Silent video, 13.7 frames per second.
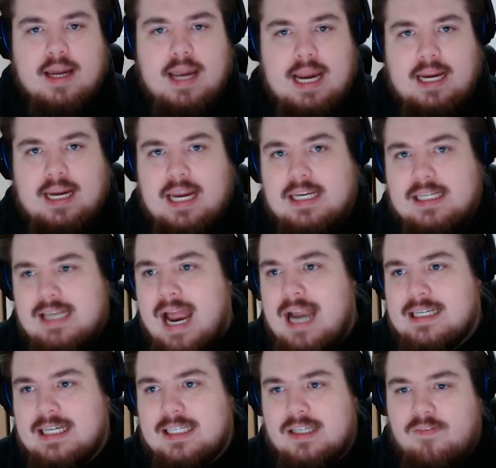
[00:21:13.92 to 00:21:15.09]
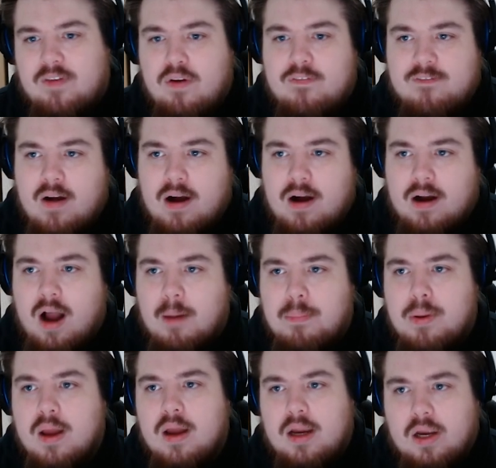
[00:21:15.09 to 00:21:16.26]
in Gears Tactics, if you fuck up,
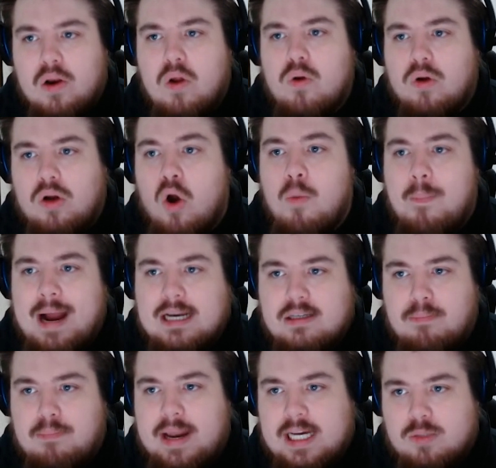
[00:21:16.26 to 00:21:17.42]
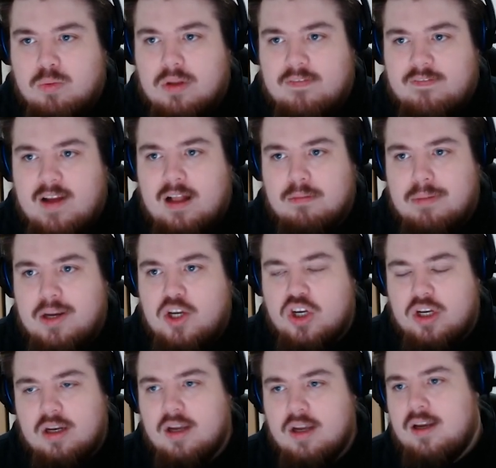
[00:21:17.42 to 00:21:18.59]
you don't go back to base with a failed
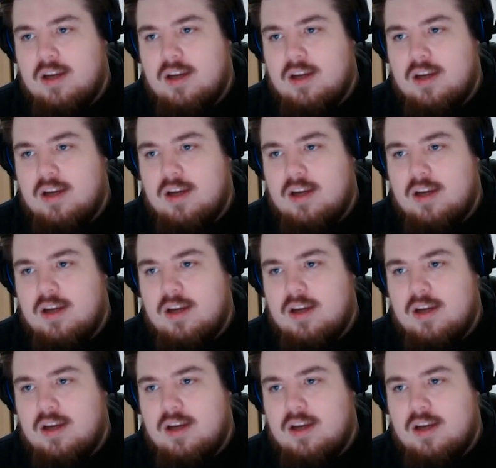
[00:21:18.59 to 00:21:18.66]
mission,